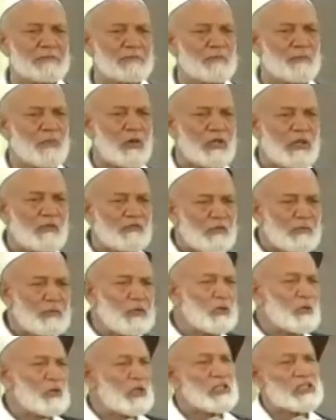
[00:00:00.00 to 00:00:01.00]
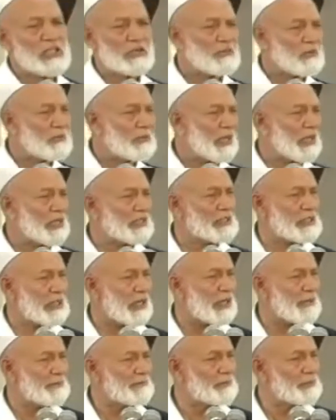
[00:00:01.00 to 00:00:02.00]
brought them from Indonesia, from
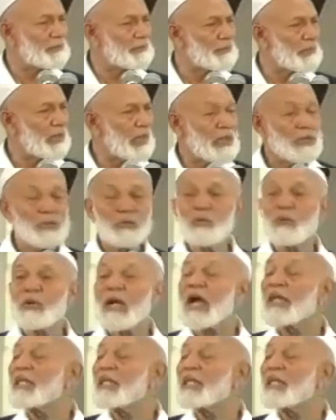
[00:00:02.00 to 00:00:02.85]
Malaysia. You can't